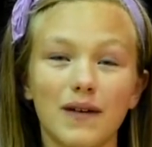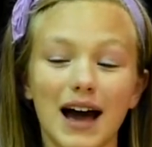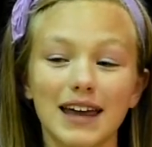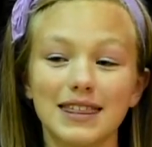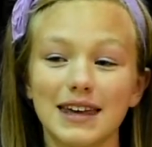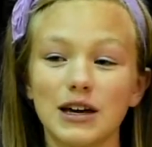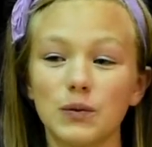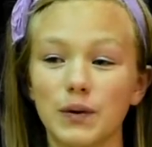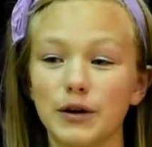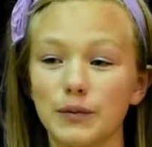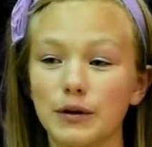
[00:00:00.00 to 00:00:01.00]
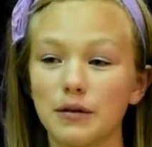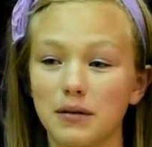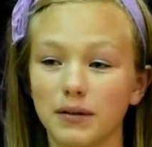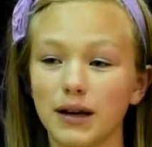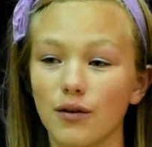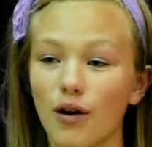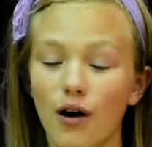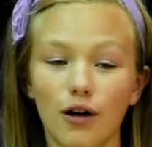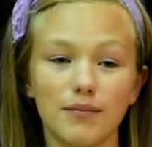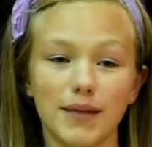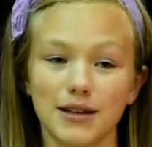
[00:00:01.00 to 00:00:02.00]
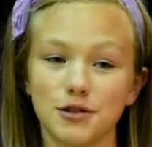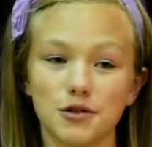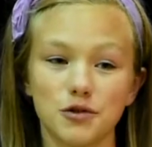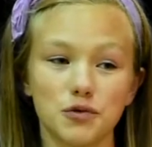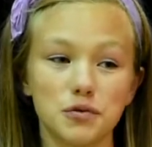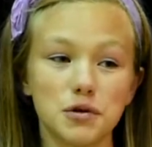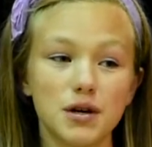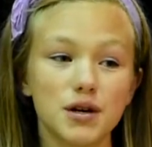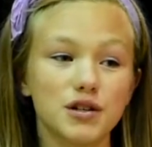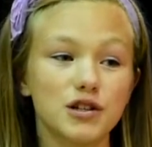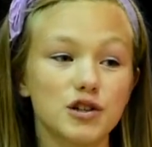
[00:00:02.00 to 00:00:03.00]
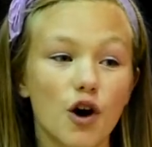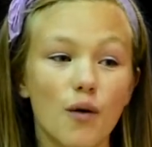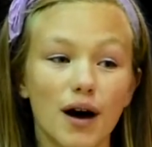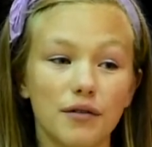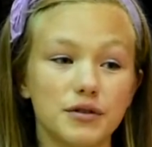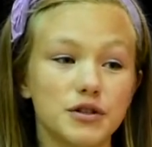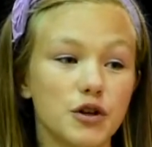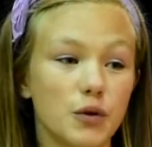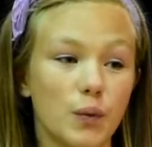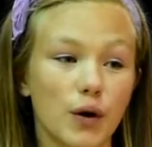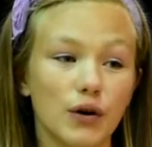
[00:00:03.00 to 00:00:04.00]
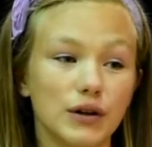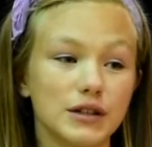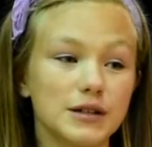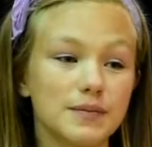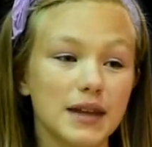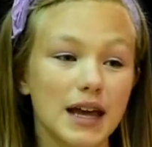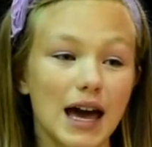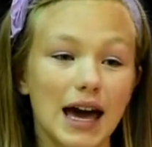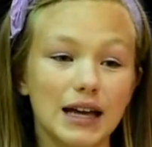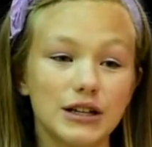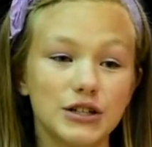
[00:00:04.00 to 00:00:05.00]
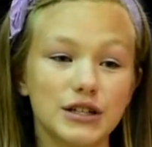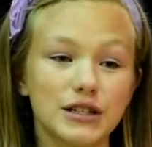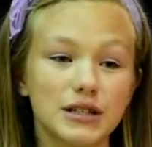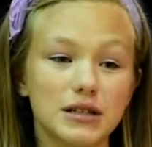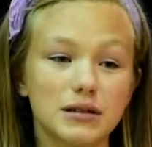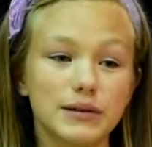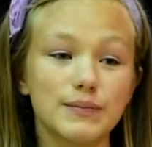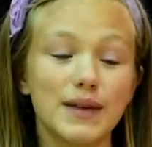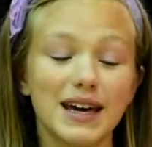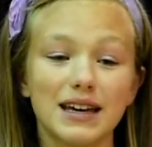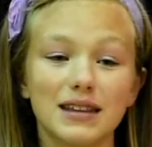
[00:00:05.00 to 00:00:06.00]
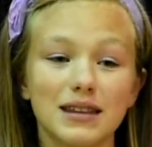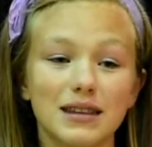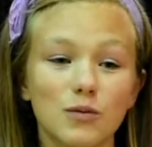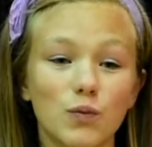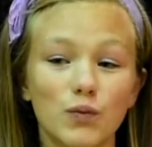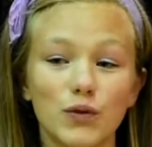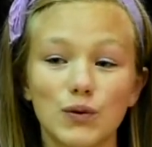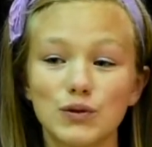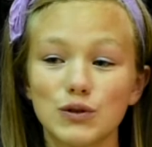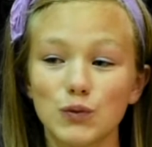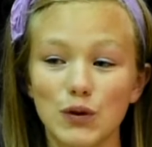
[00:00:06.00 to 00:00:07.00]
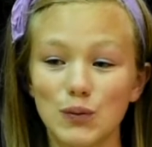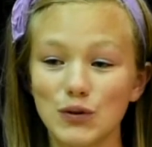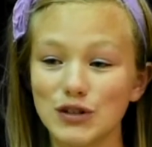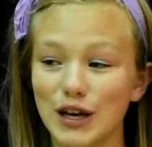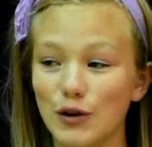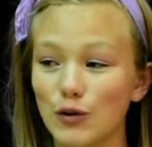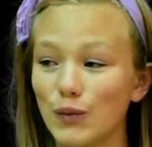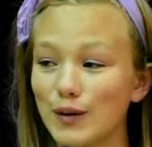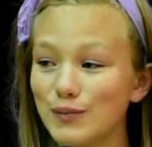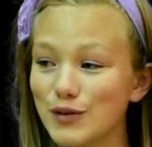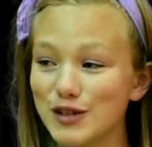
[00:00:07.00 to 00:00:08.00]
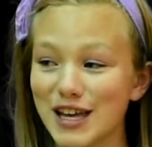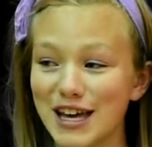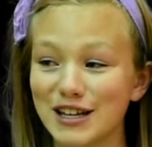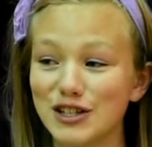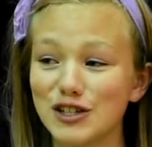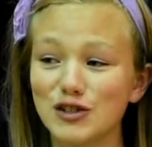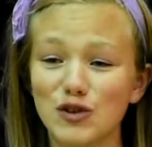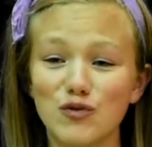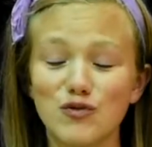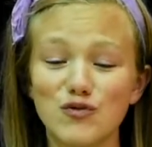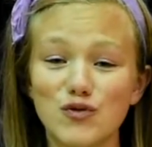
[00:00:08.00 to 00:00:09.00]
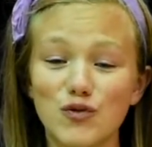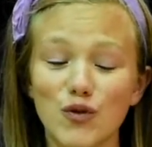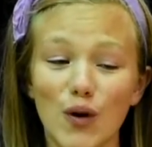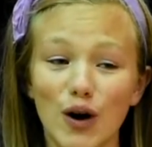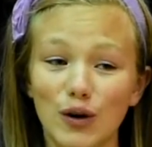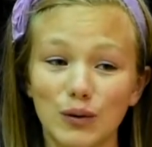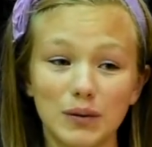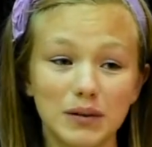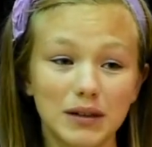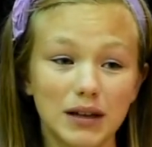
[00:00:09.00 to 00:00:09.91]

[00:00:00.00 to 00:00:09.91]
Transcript: I think we were, we are all meant to just go out into the world and just make those 3% or 1% just grow